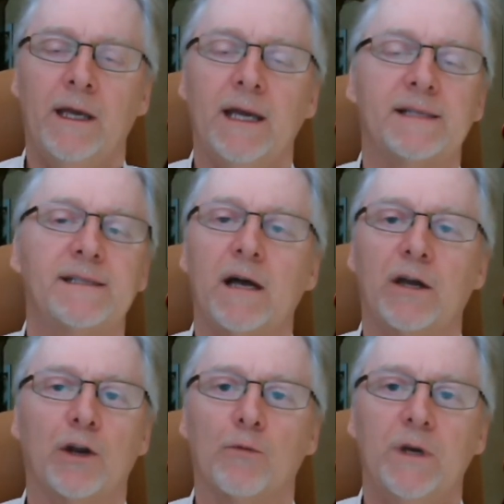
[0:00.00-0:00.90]
it's not
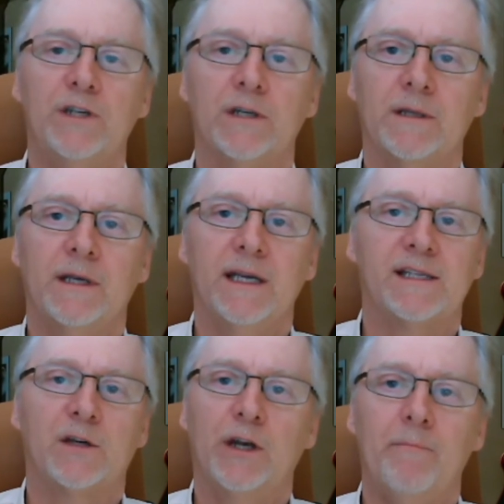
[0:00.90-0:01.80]
going to reach it. It's
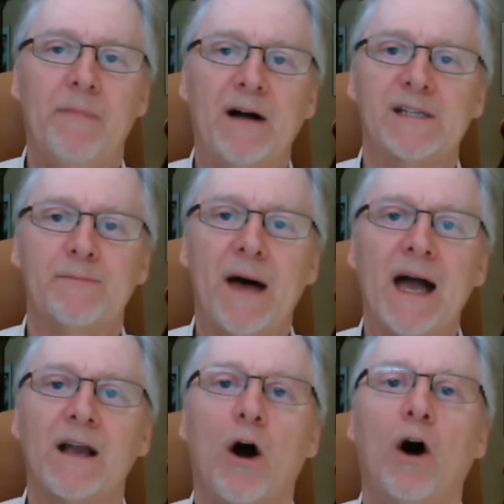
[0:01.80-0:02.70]
going to bounce
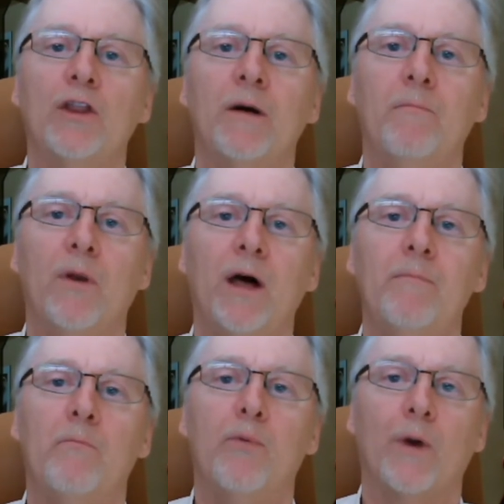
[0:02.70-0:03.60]
back on the
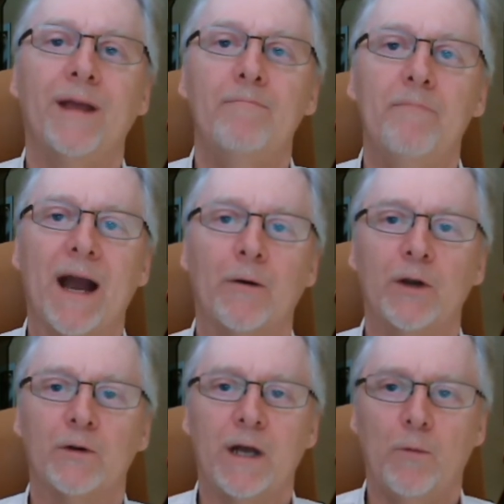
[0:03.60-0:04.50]
blood-brain
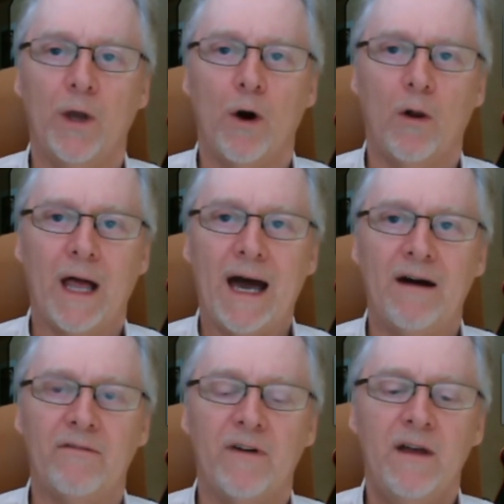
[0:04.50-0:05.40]
barrier that we all
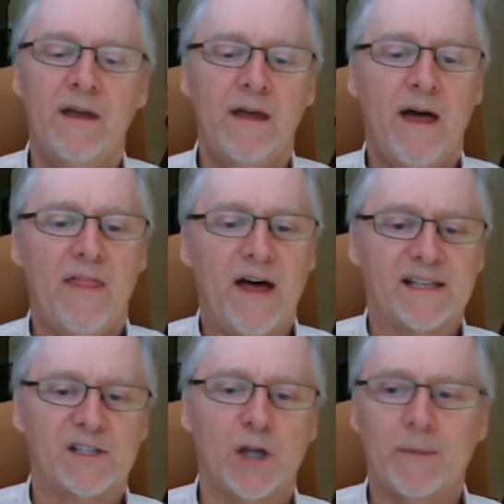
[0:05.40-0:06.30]
have
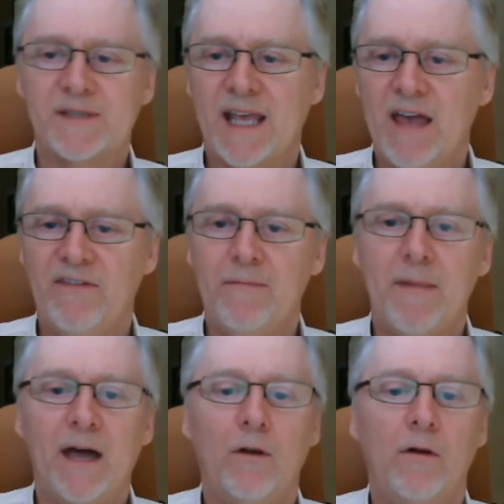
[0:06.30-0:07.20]
that stops heavy
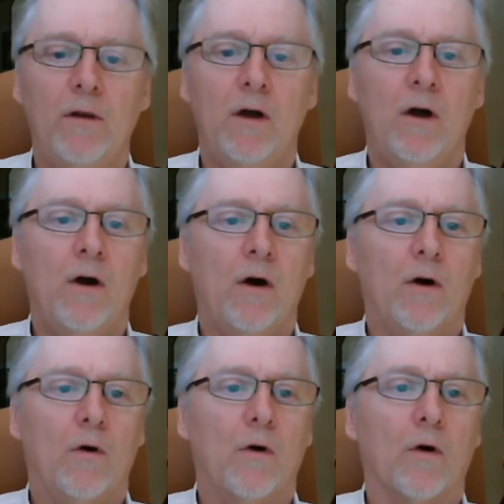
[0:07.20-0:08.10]
metal
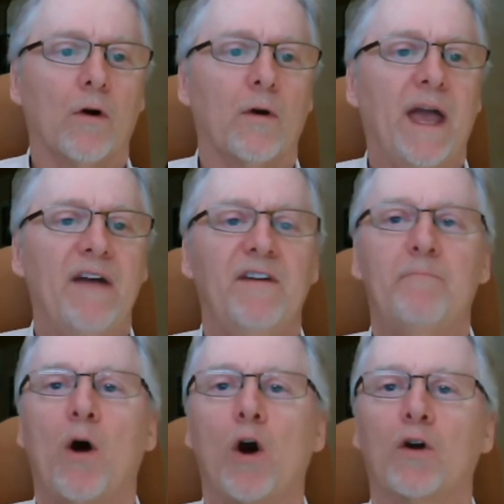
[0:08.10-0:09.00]
or heavy
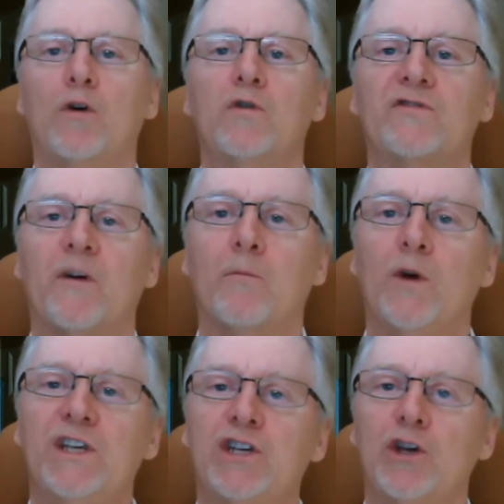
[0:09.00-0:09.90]
particles from
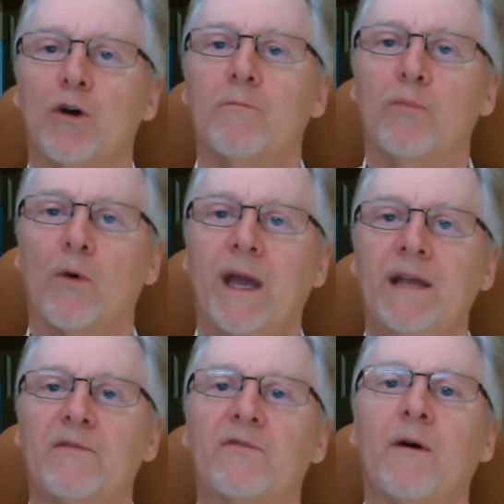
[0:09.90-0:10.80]
reaching your
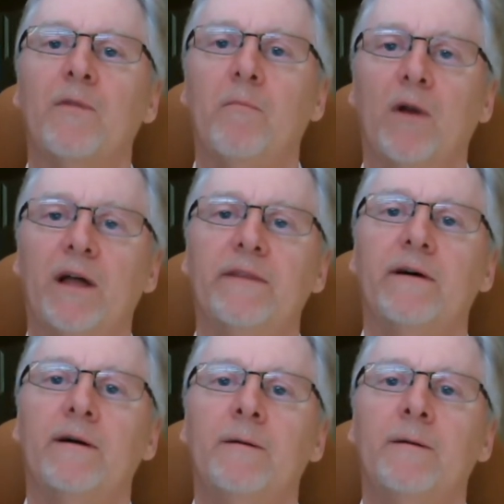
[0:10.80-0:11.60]
brain from the blood.